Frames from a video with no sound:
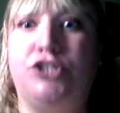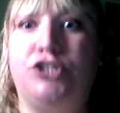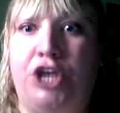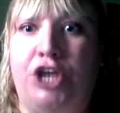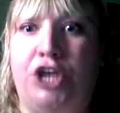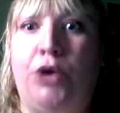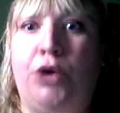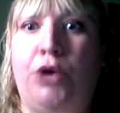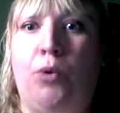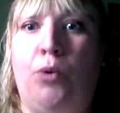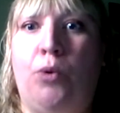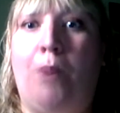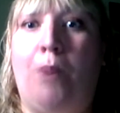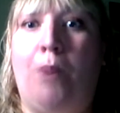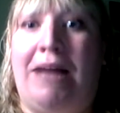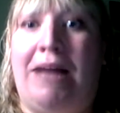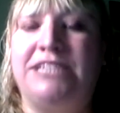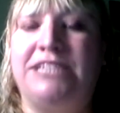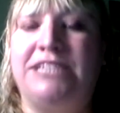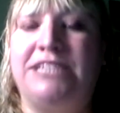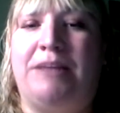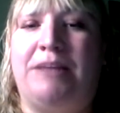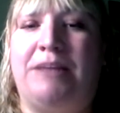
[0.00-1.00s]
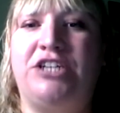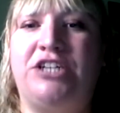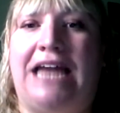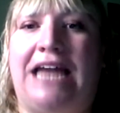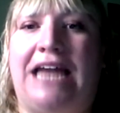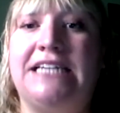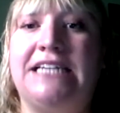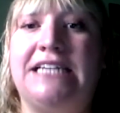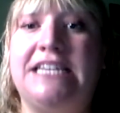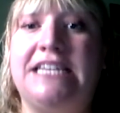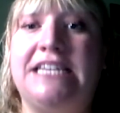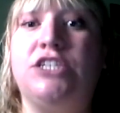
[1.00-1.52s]
to my
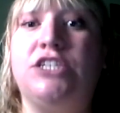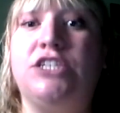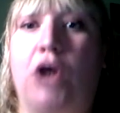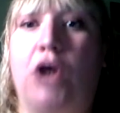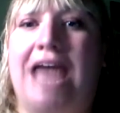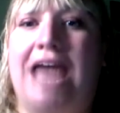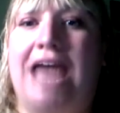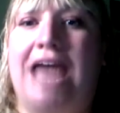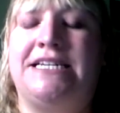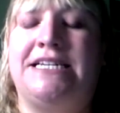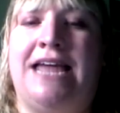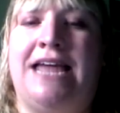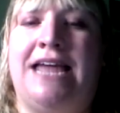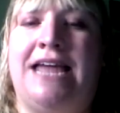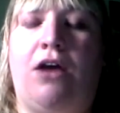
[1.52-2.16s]
speciality, so head and neck